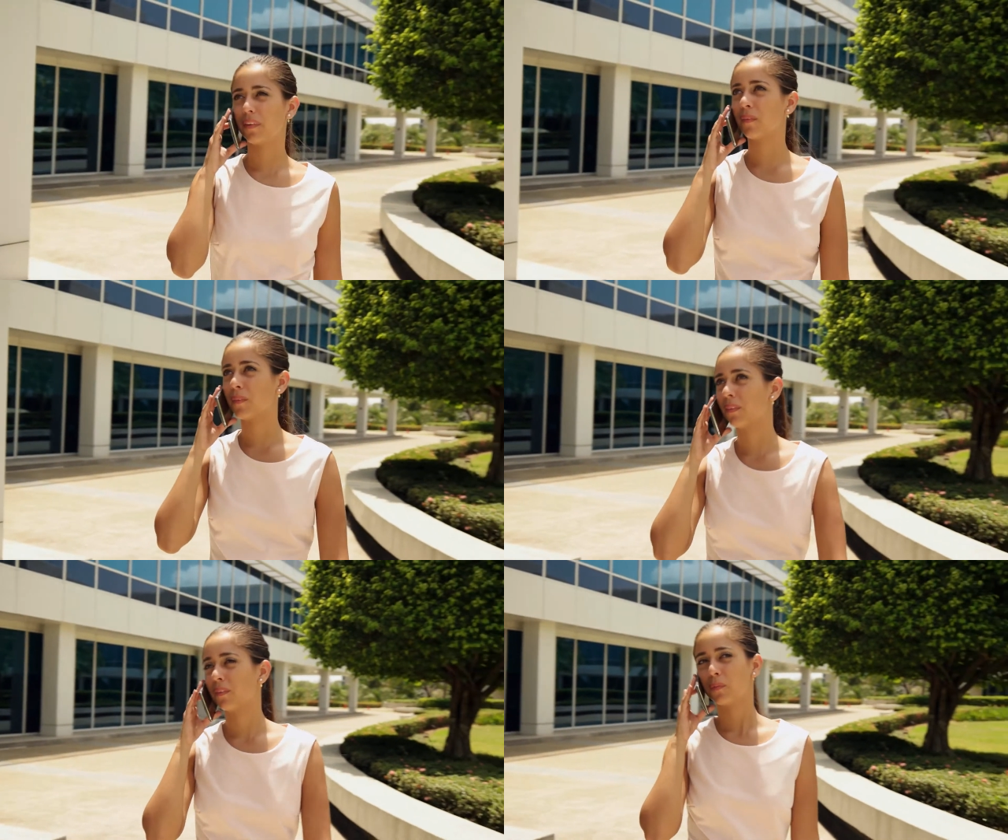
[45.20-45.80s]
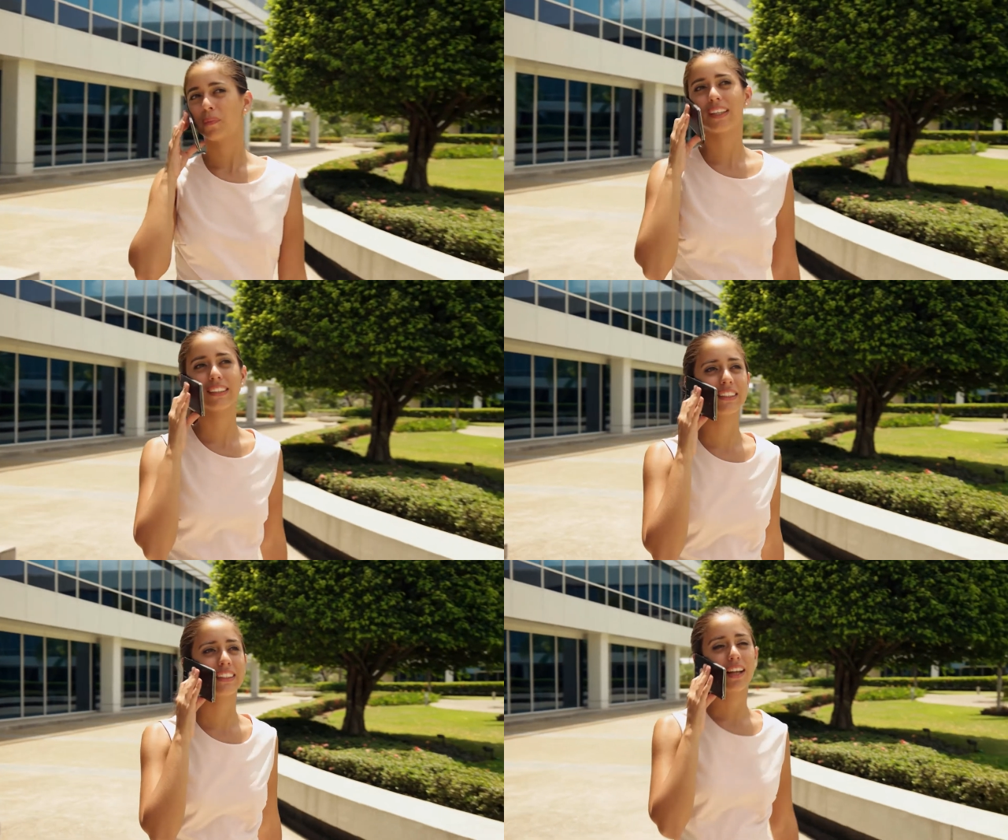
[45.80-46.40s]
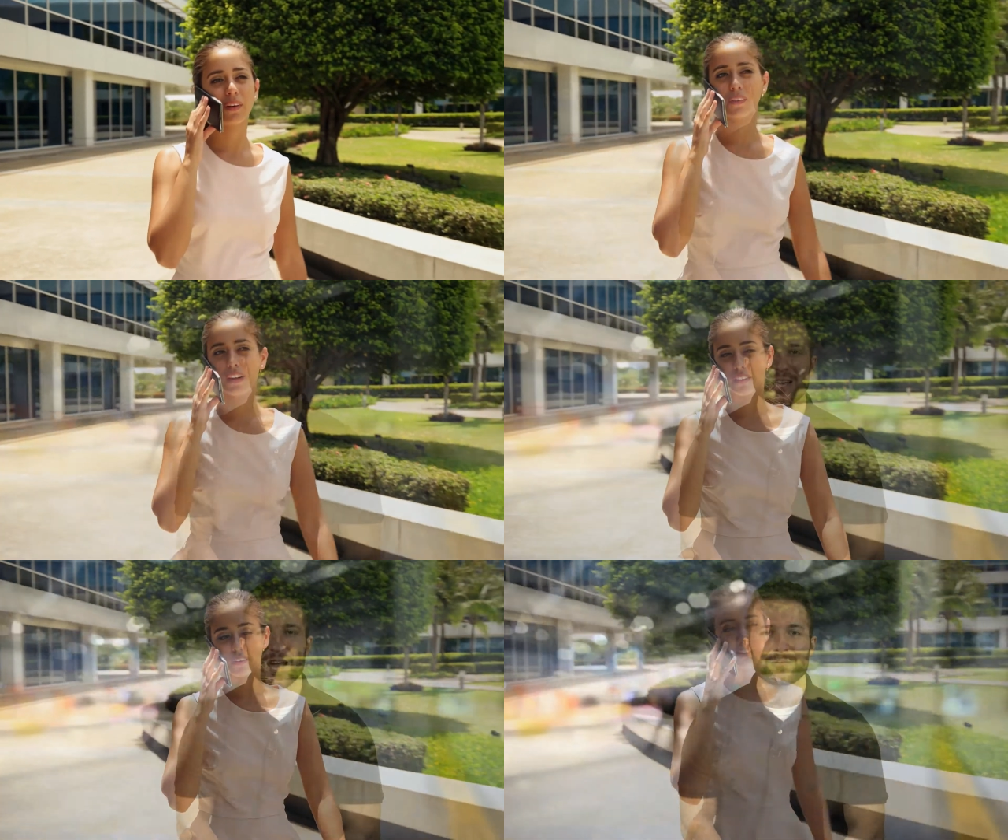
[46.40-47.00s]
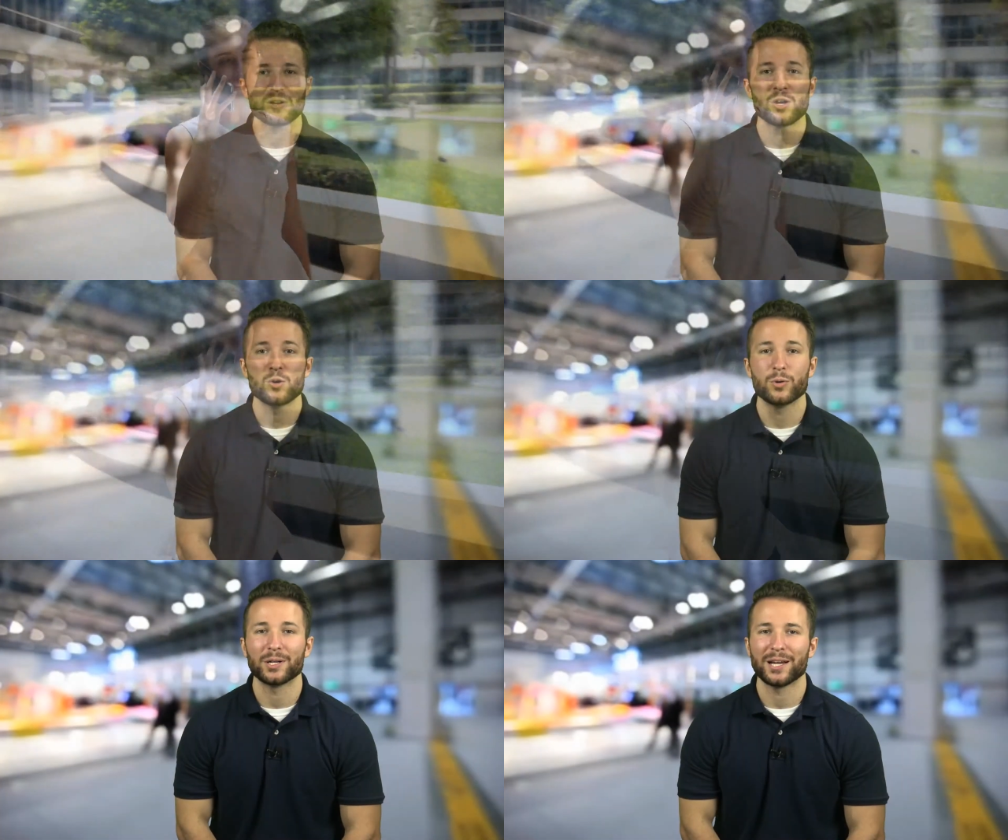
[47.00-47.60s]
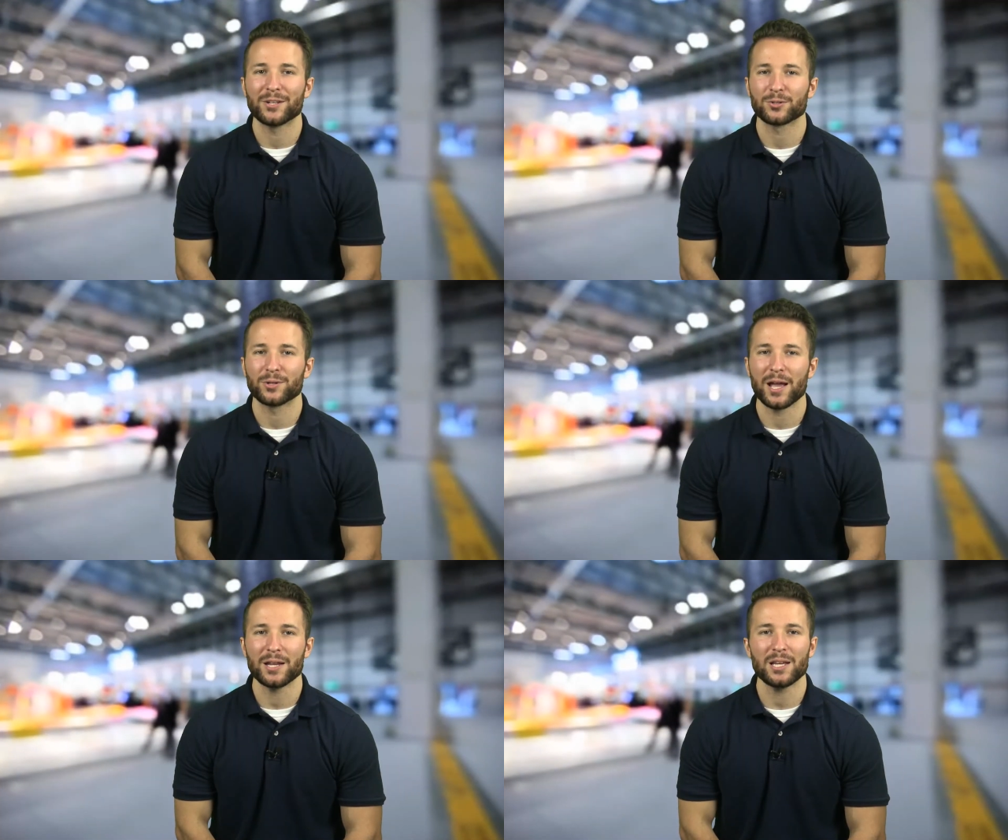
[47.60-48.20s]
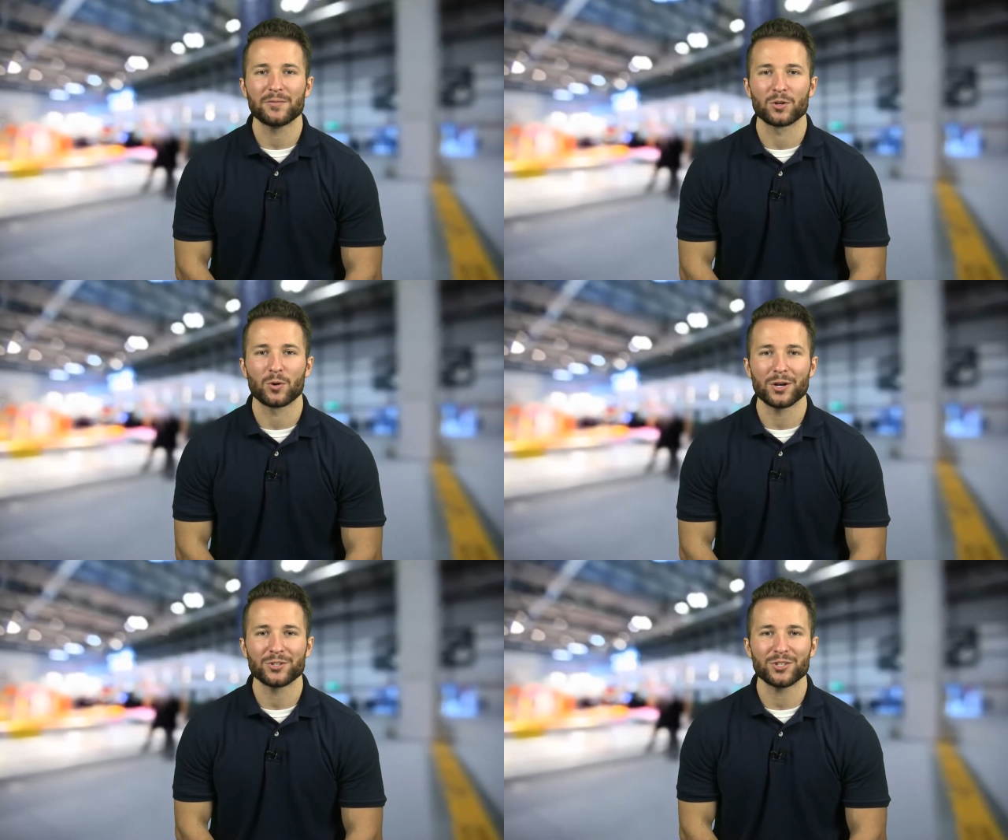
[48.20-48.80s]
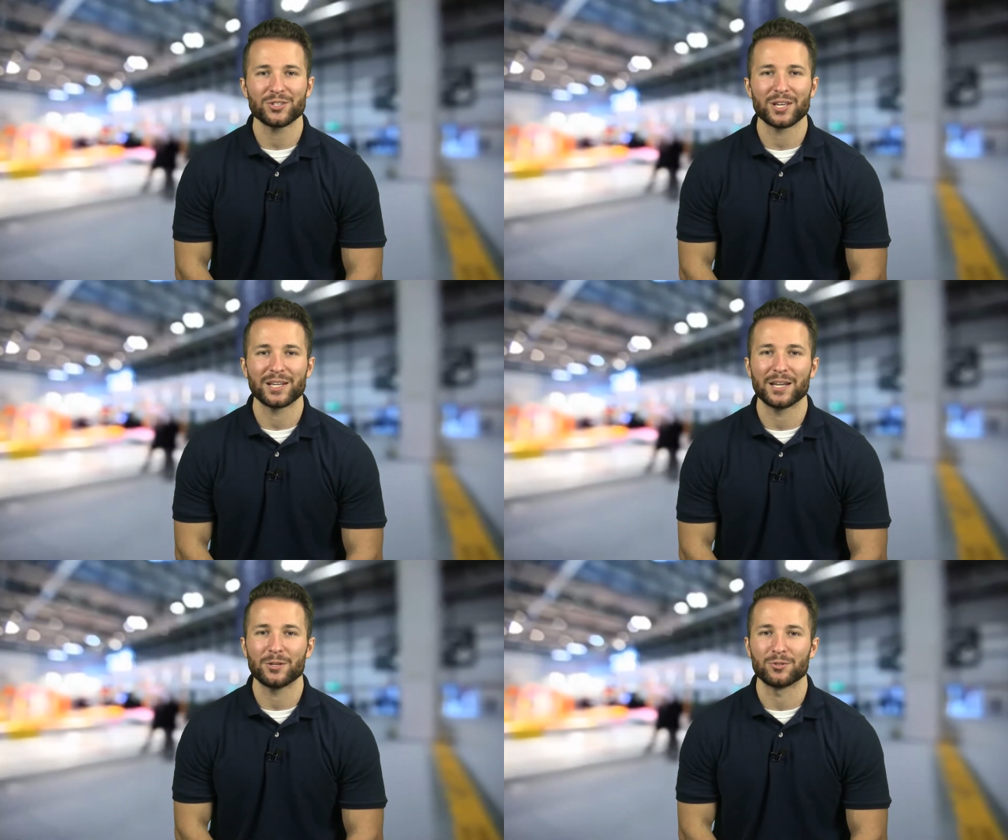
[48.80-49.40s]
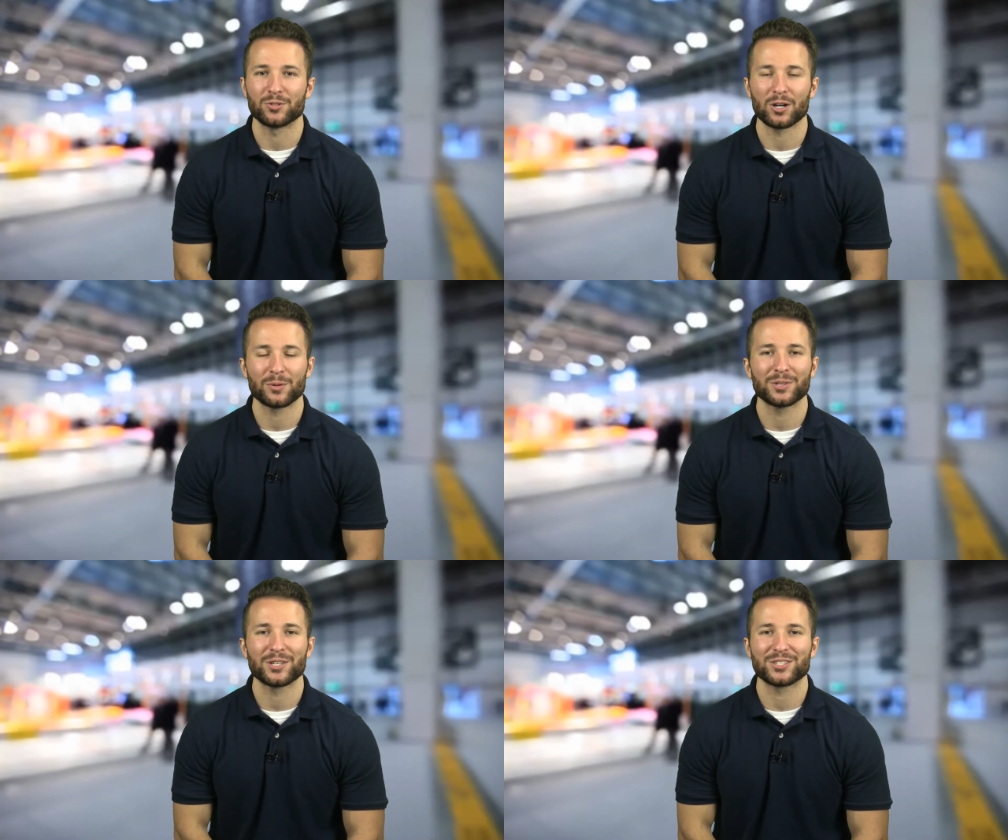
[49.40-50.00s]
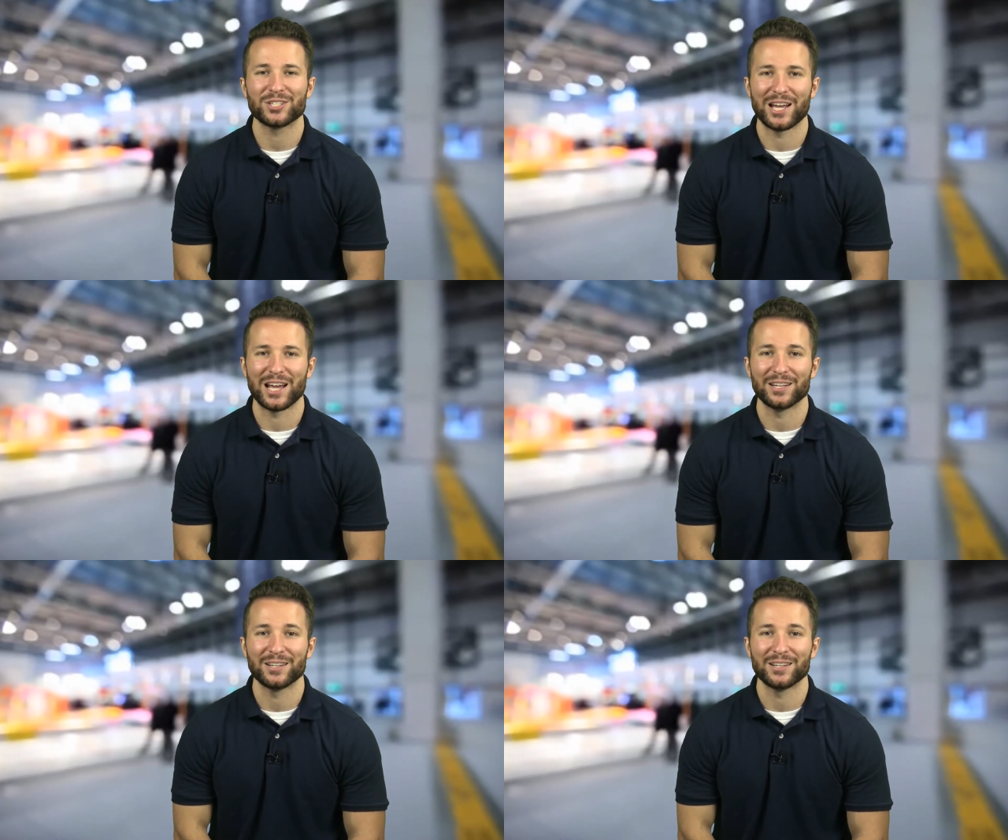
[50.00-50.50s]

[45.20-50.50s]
directly to one of our friendly staff who can answer any of your questions and get you started with us today.